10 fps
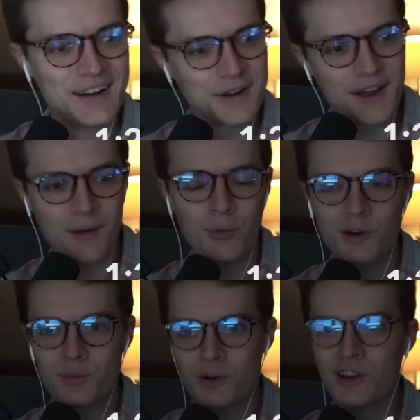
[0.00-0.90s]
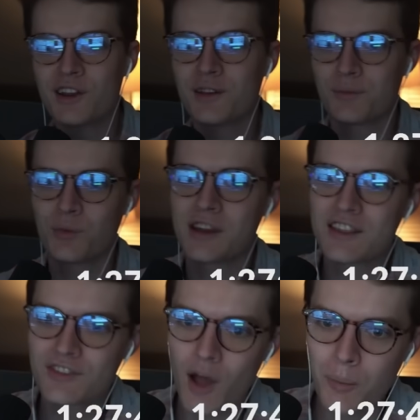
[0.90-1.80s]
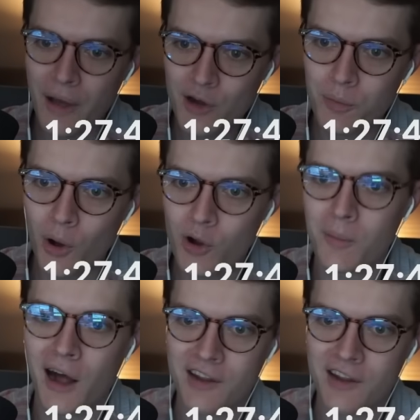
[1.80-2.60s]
Okay, we need a better Pokemon,